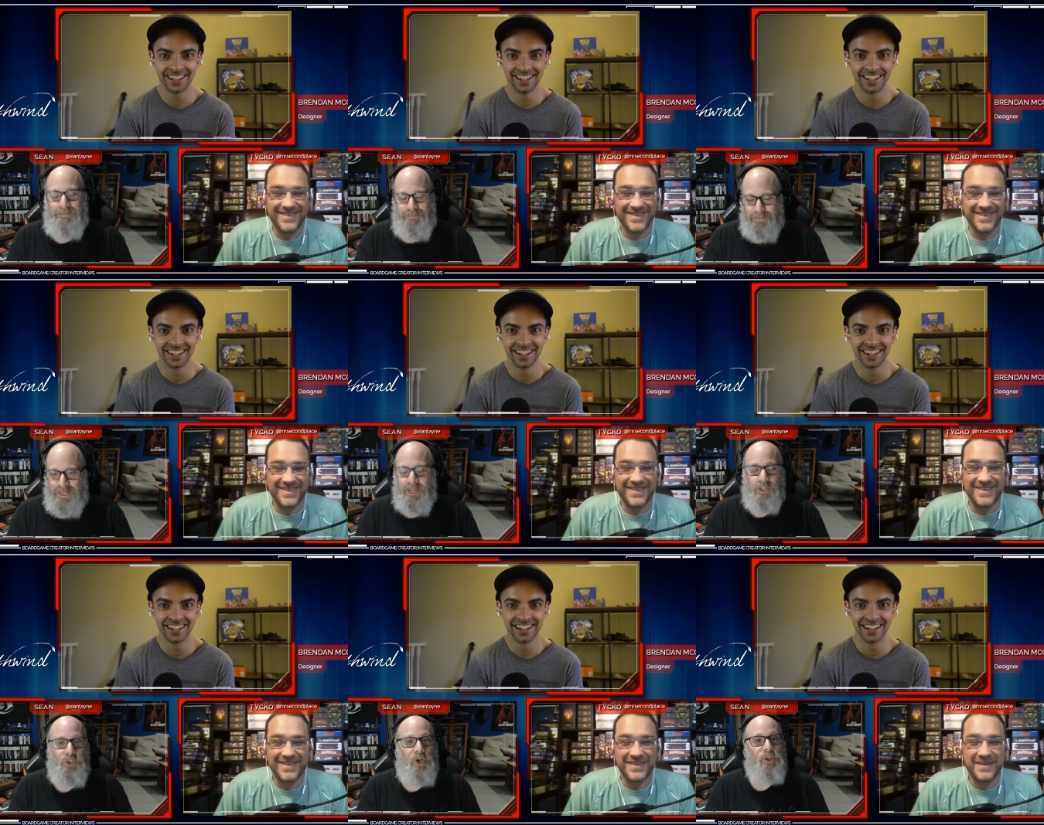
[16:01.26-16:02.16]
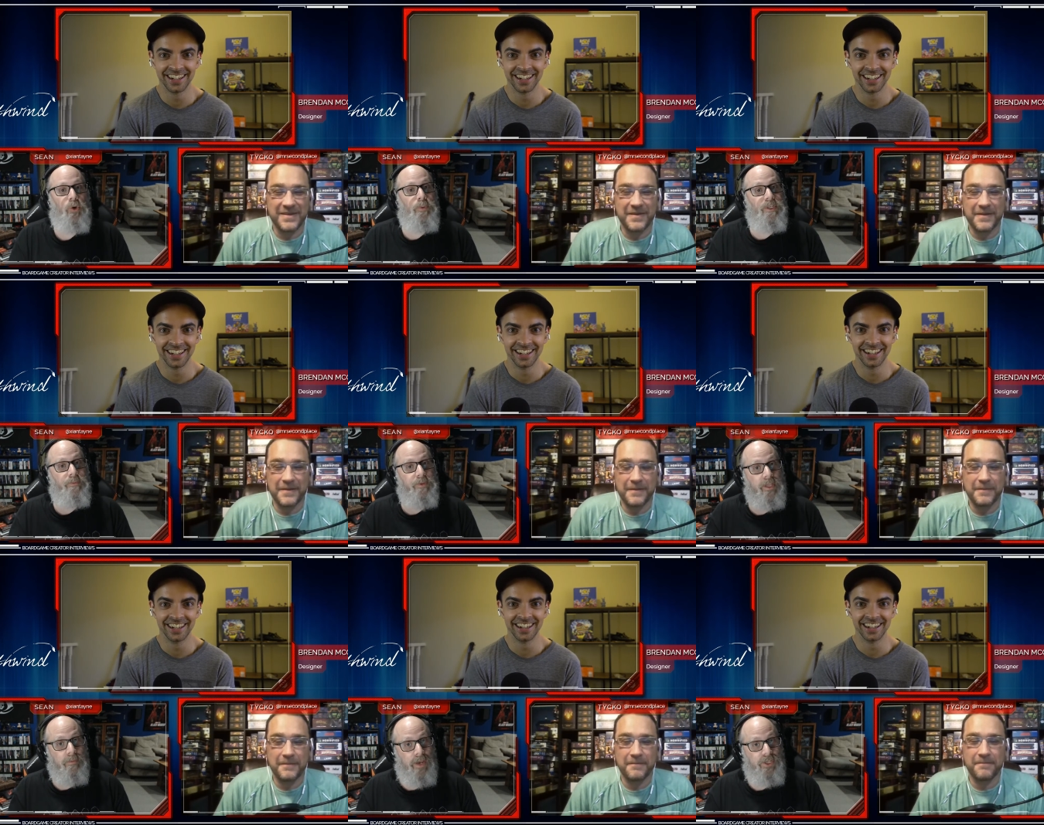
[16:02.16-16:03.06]
Speaker 1: Deck constructor would be something
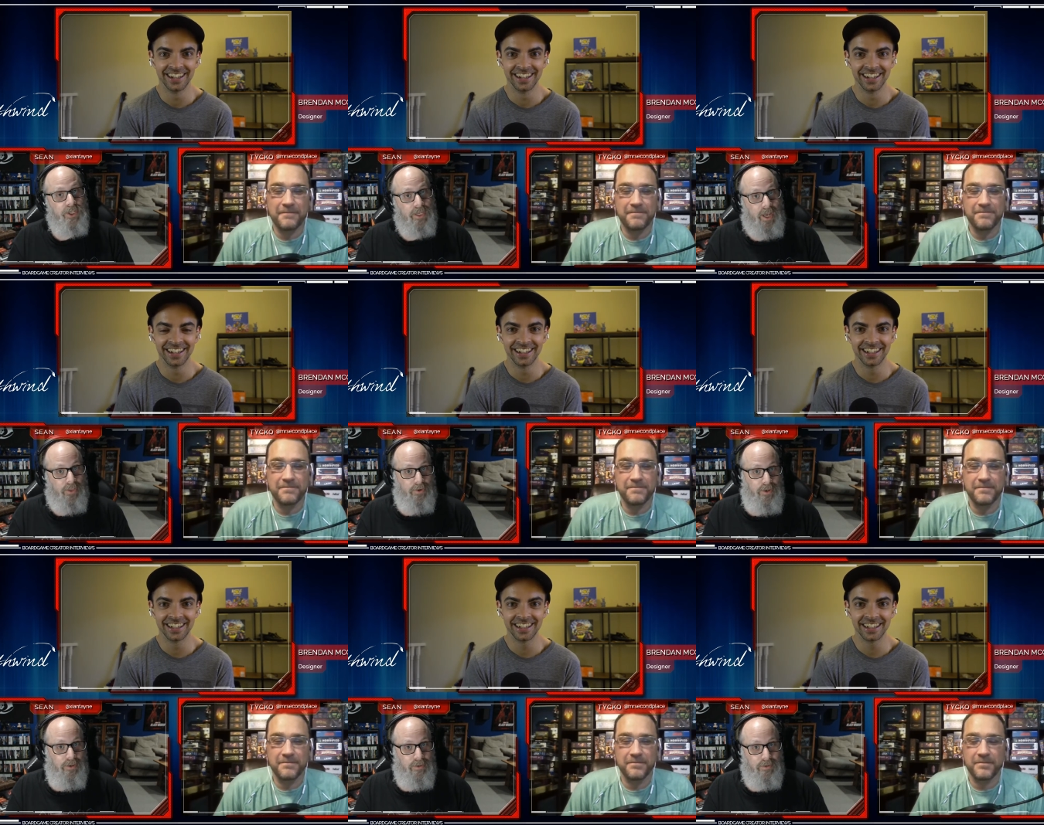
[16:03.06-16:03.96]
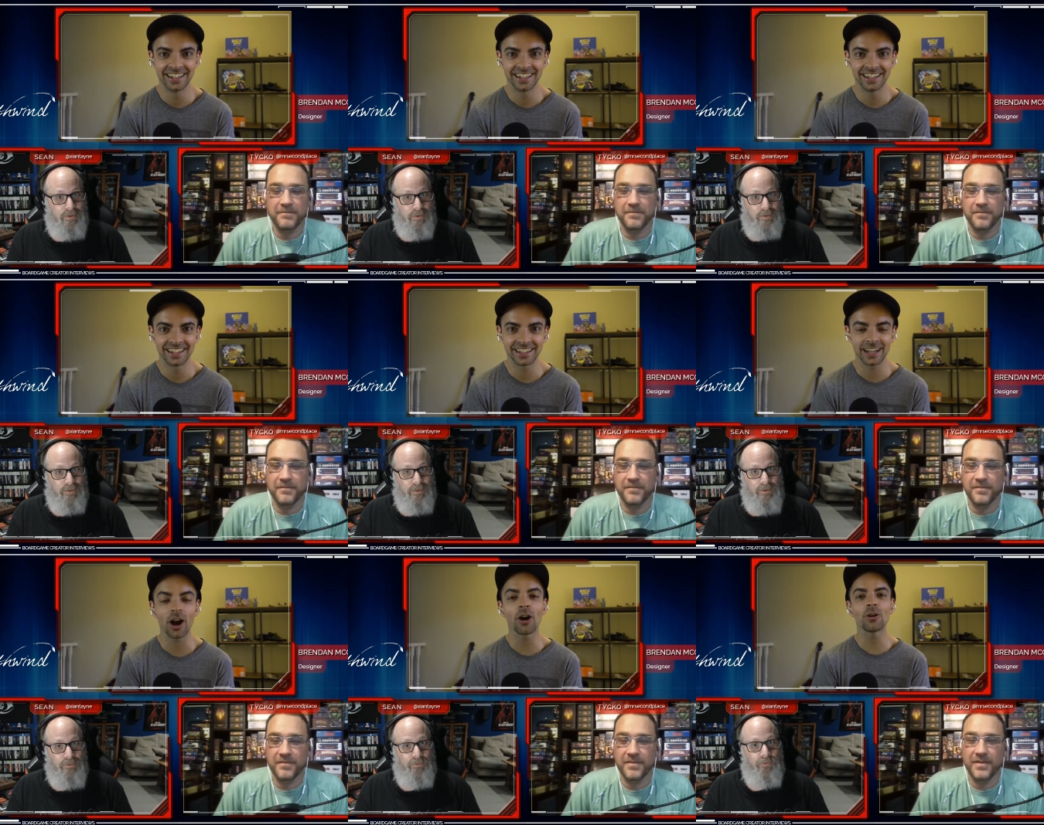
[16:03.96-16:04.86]
like Magic: The Gathering.
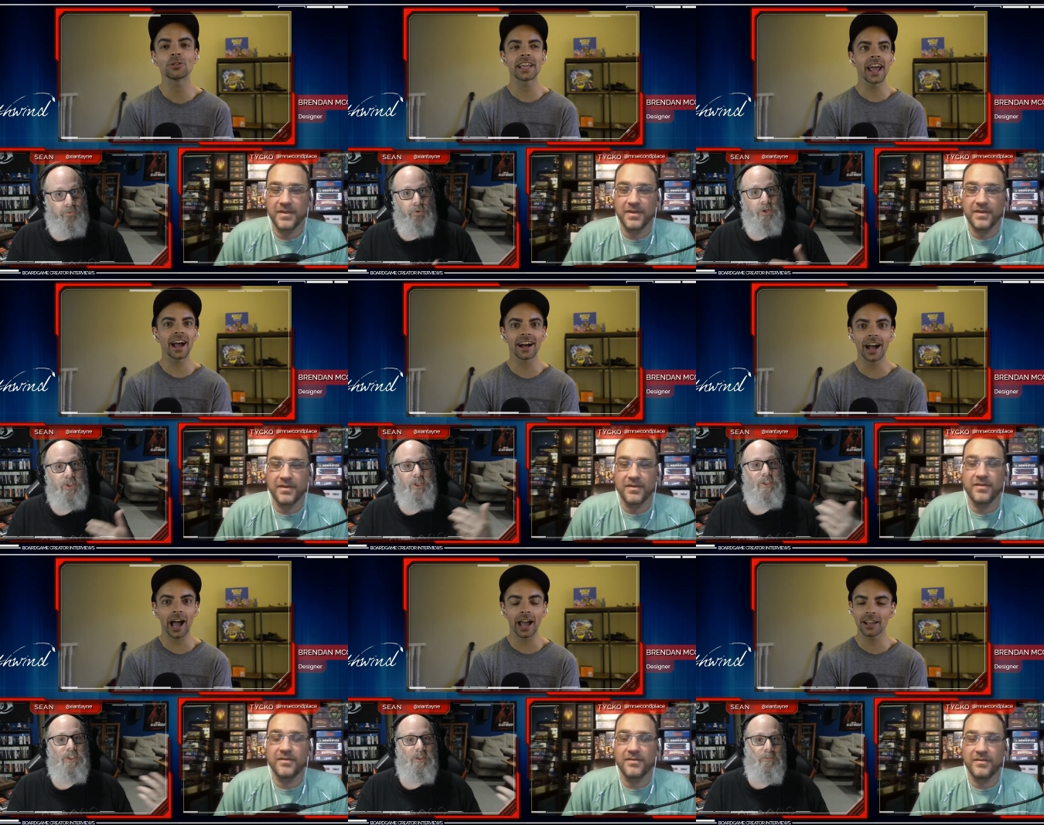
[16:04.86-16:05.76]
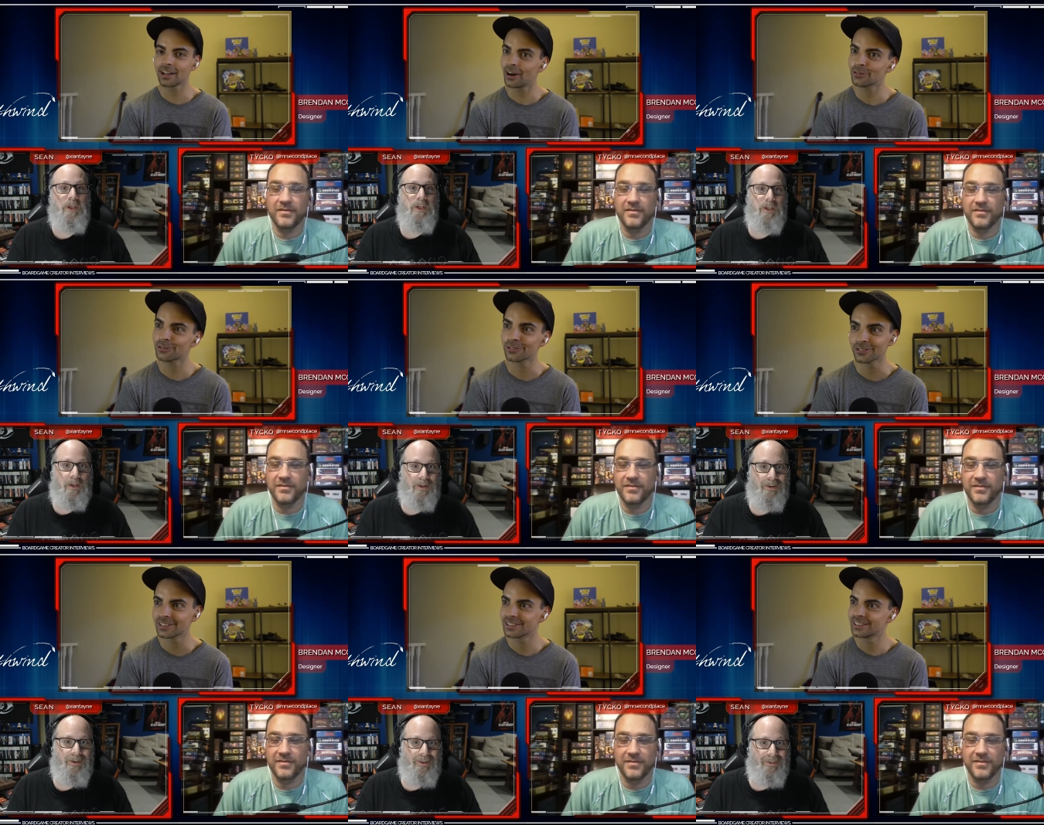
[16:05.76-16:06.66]
Oh,
Speaker 2: versus yeah. Dominion. I, oh.
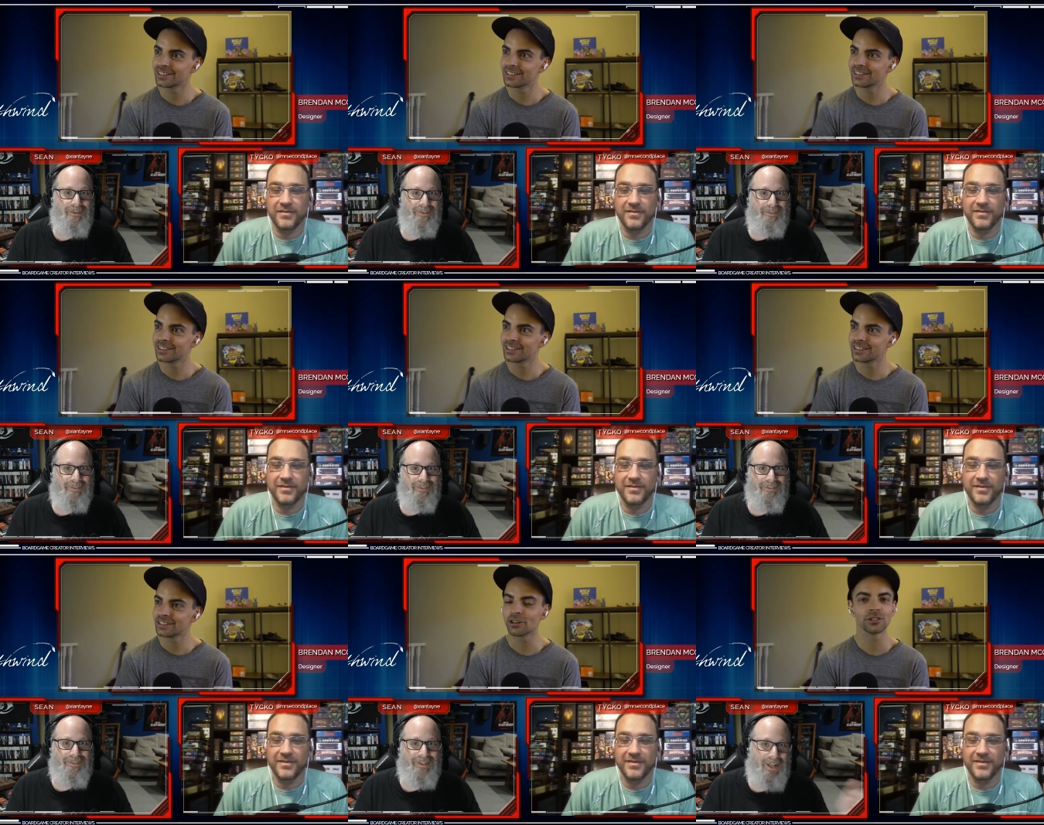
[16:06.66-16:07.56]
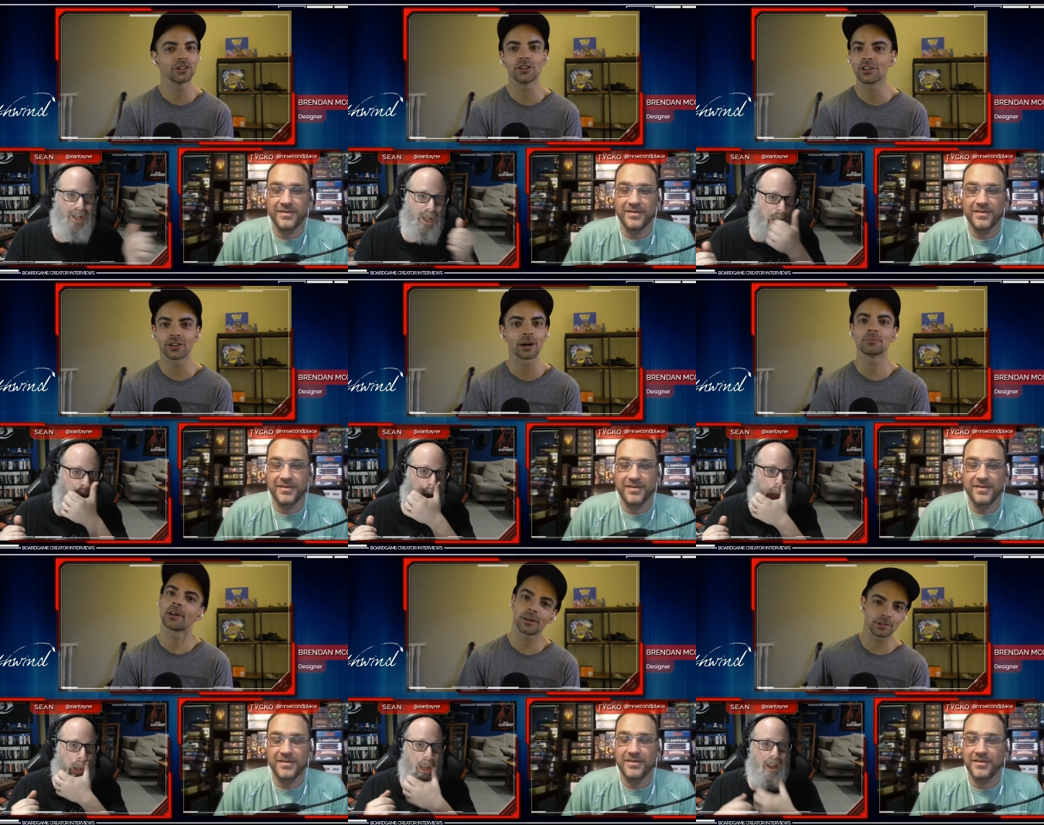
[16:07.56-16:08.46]
No, no, no, no.
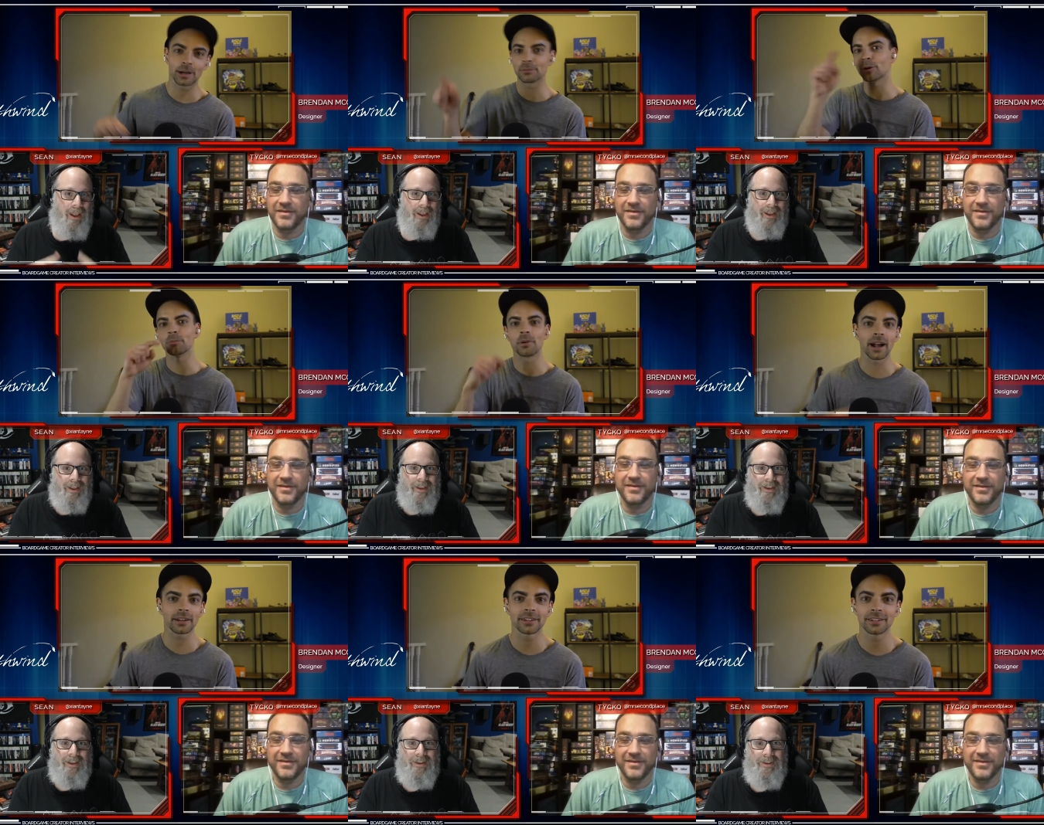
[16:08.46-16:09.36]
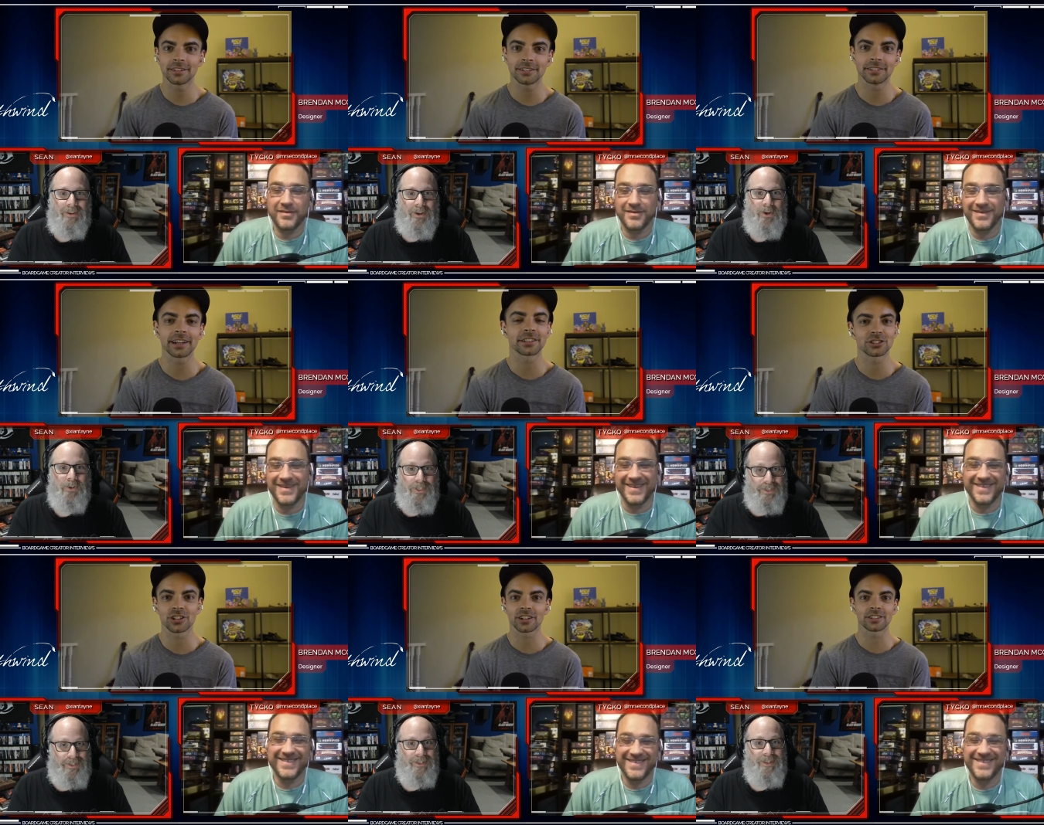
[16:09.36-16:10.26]
I'm I'm going back. Deck
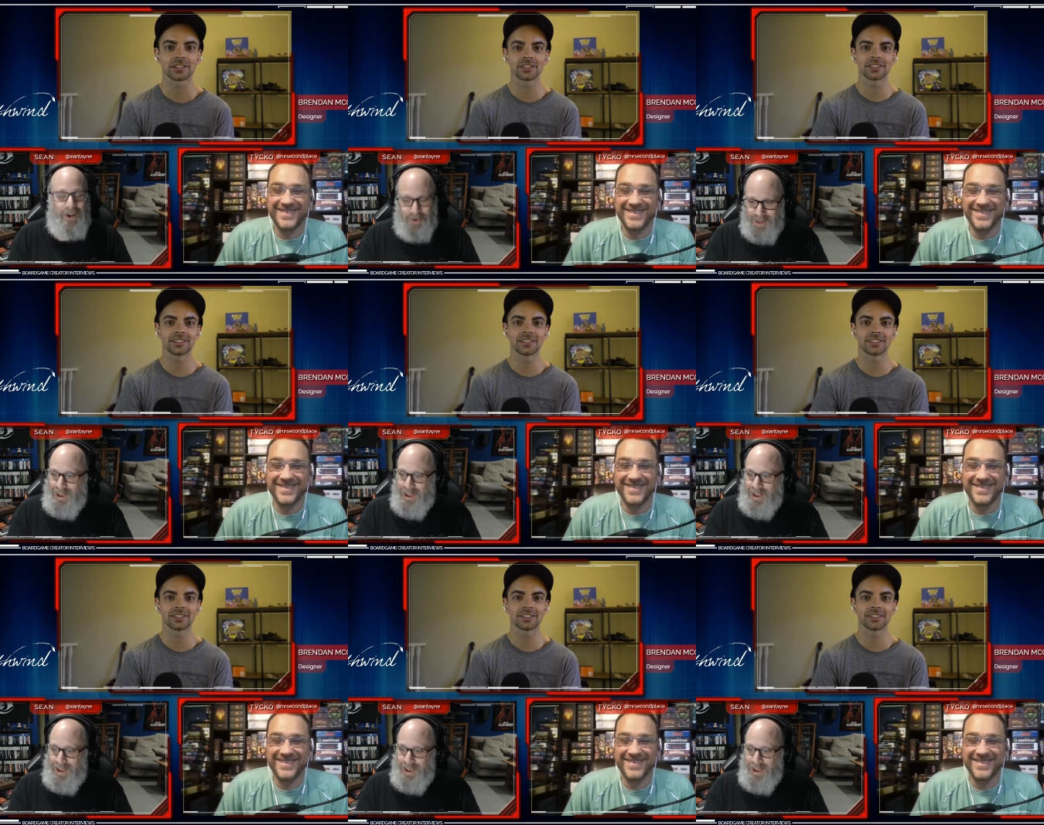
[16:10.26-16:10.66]
constructor.
Speaker 1: Okay,